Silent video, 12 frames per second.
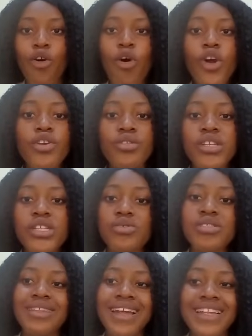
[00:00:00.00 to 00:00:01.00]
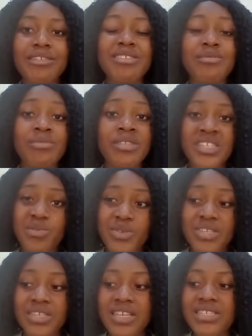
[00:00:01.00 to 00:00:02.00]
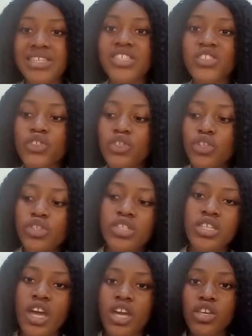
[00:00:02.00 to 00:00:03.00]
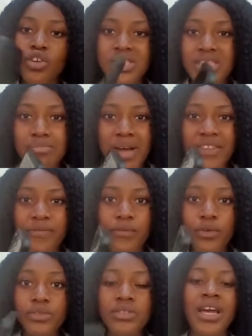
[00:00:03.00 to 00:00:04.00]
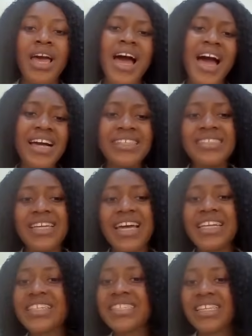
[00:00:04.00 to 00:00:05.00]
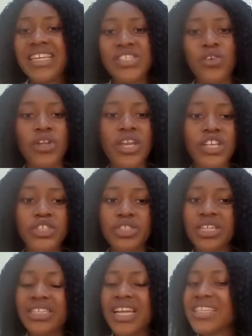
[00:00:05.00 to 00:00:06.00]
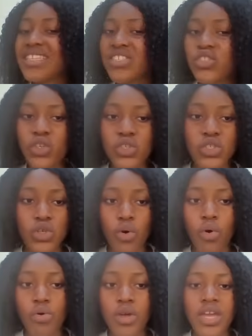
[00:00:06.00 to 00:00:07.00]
All you need to start this business is just your smartphone and an internet connection, and that is just all.